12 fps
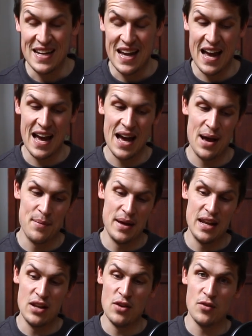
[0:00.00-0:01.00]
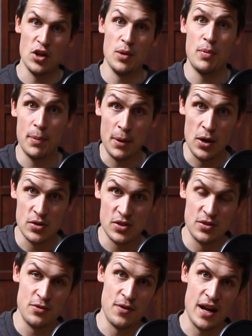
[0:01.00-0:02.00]
And then you've got your
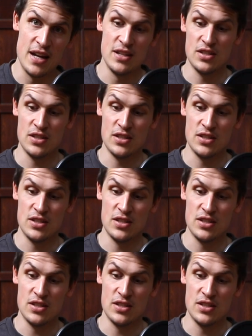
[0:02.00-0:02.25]
propulsion phase,